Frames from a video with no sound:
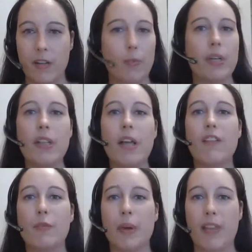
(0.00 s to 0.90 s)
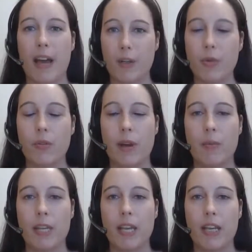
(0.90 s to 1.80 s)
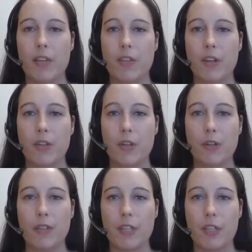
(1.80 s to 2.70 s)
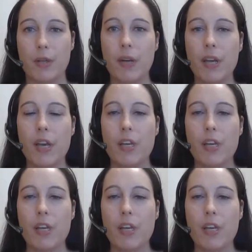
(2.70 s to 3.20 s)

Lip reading: real life with actual replicating SARS-CoV-2.